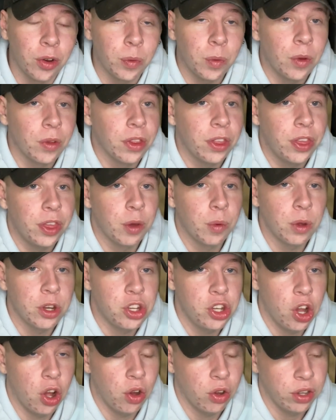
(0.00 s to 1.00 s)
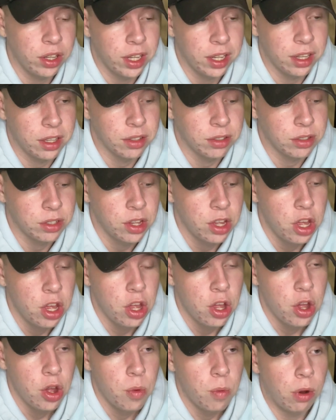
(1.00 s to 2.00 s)
one. The thing with Chong is,
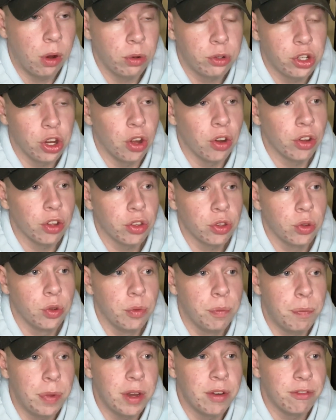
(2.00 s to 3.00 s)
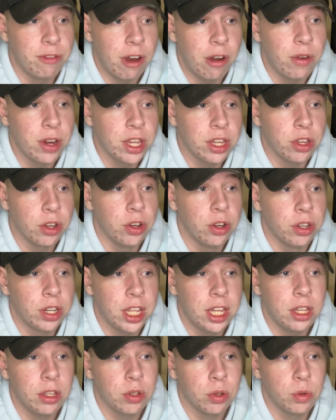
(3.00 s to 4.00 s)
while Chong has all been very good,
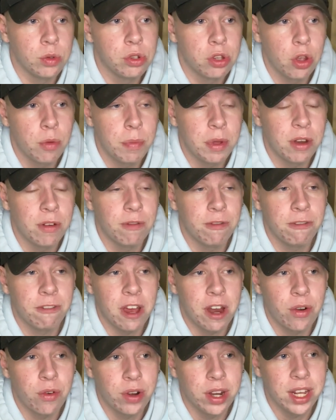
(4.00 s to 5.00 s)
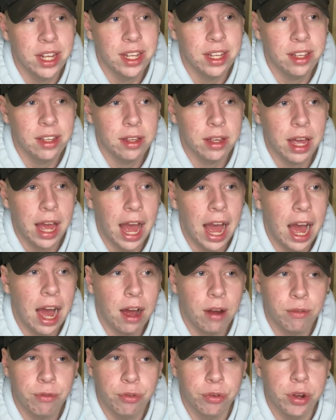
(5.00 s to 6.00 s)
he's also been very
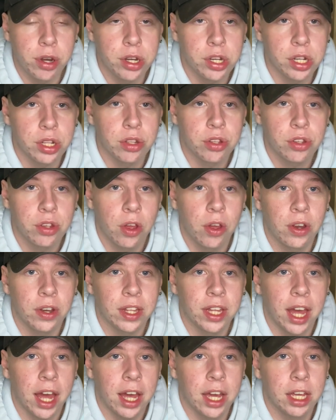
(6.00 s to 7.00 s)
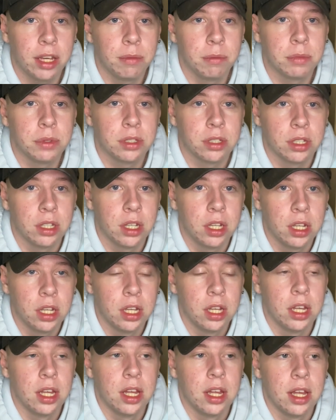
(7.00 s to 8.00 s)
average in certain games.
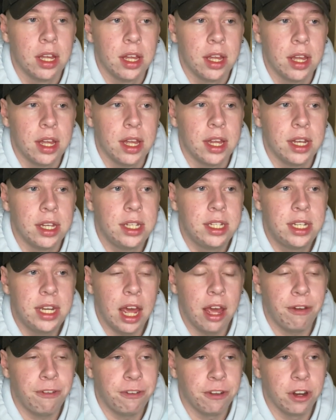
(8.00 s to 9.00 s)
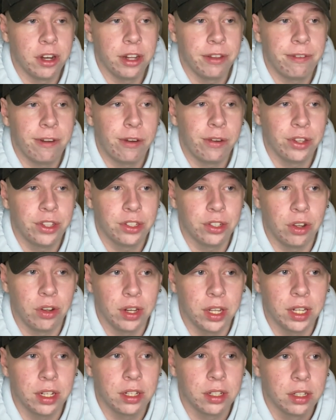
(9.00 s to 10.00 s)
Definitely very
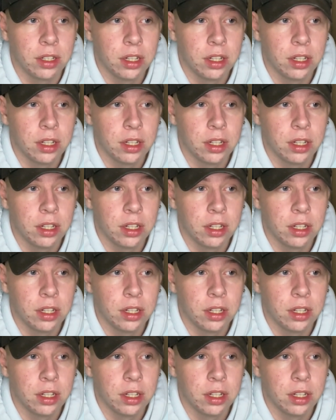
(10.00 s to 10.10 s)
solid.